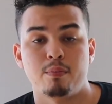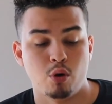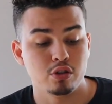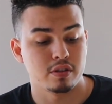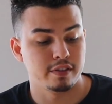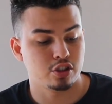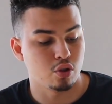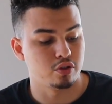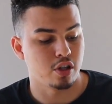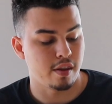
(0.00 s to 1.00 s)
Most of the
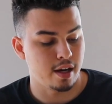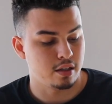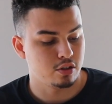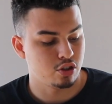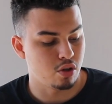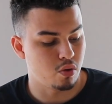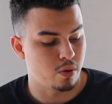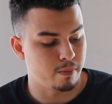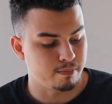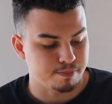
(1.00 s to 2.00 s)
stones are there.
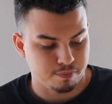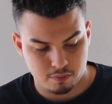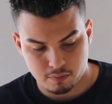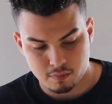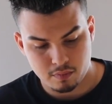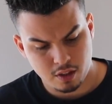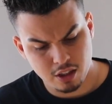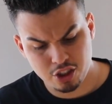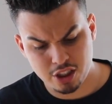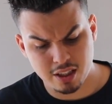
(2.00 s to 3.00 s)
So
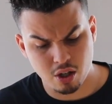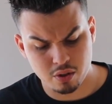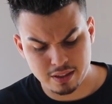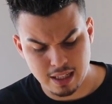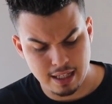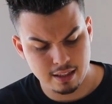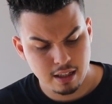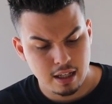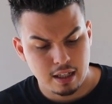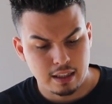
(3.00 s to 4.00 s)
she goes in,
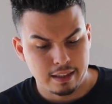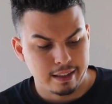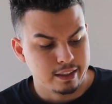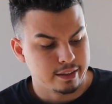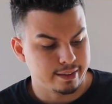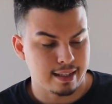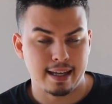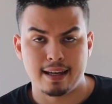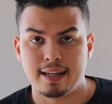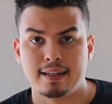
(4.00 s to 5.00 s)
She's
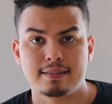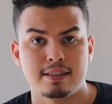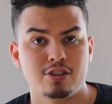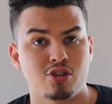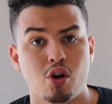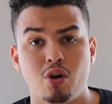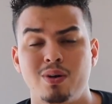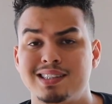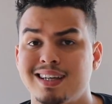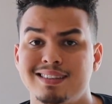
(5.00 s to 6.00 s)
like, hey, listen,
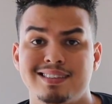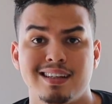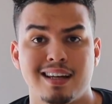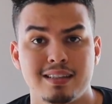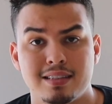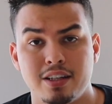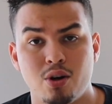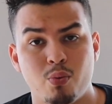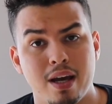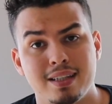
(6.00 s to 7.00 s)
Star-Lord gets in
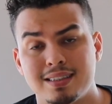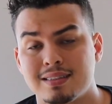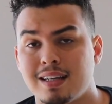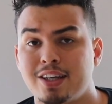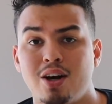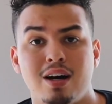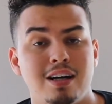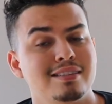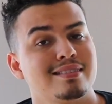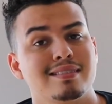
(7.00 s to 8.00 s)
her way, and she's like, yo,
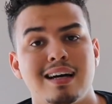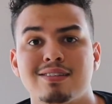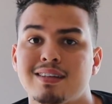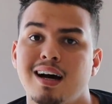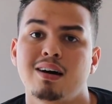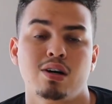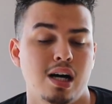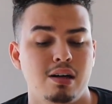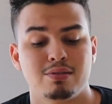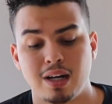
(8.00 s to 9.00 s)

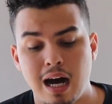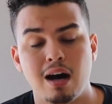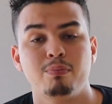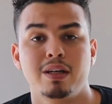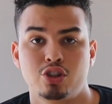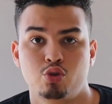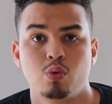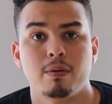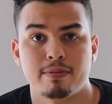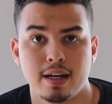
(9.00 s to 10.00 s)
I'll mess
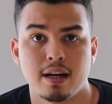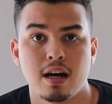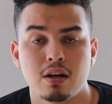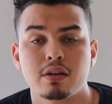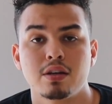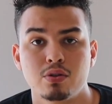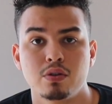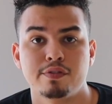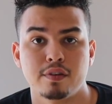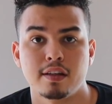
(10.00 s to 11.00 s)
you up right now. I'll kill
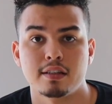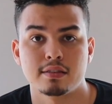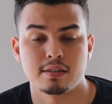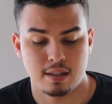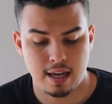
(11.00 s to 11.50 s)
you for this.